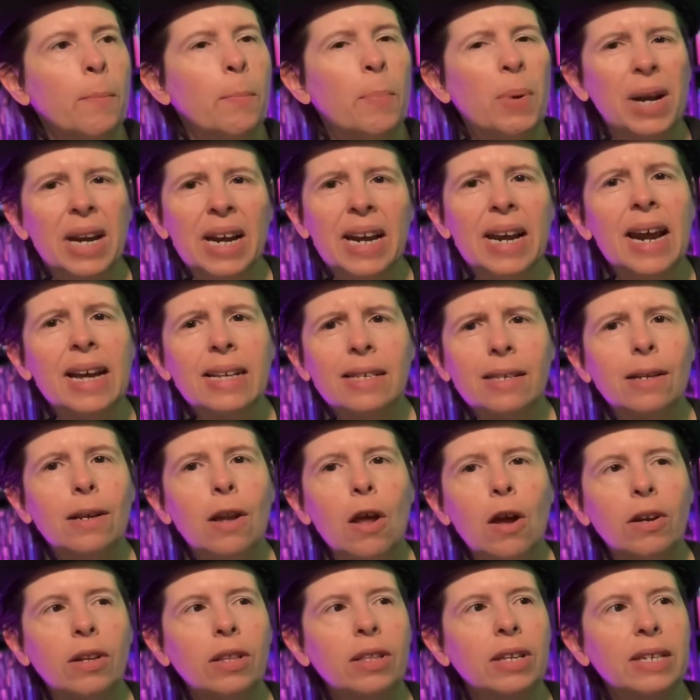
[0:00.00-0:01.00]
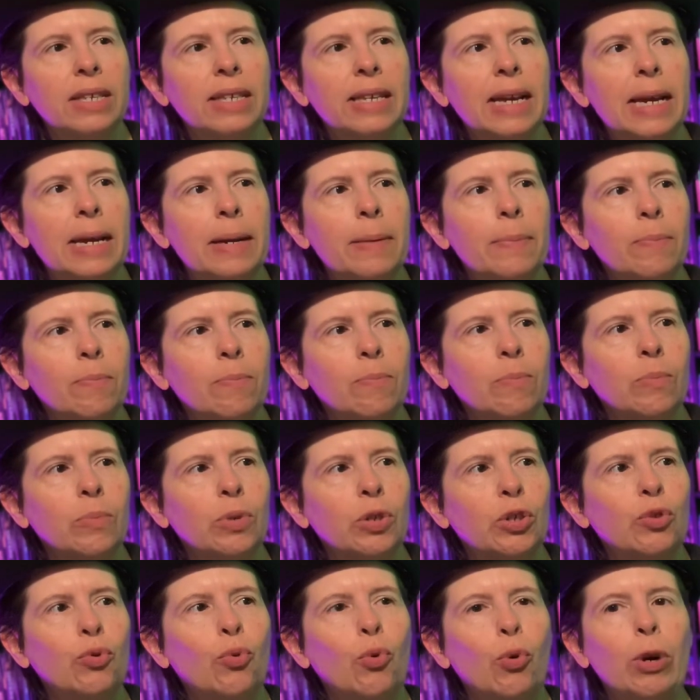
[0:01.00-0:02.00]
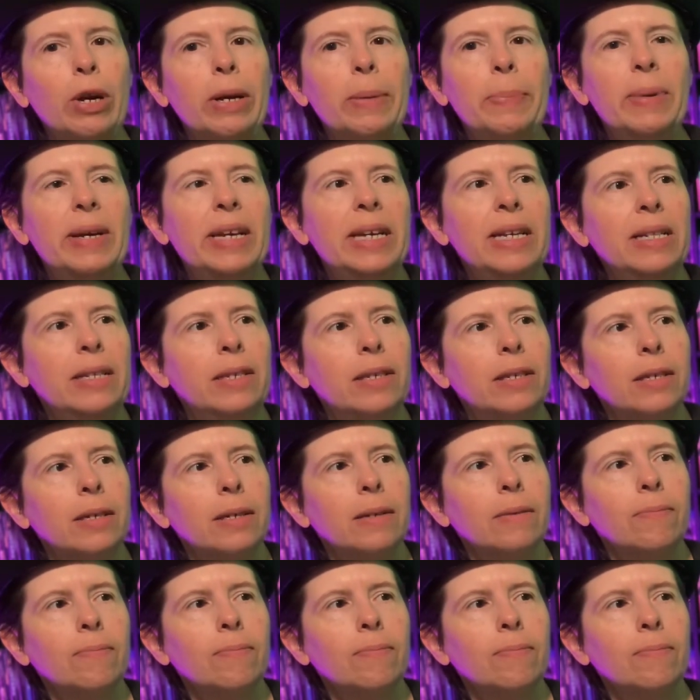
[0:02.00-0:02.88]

but it has a lot of the same story beats.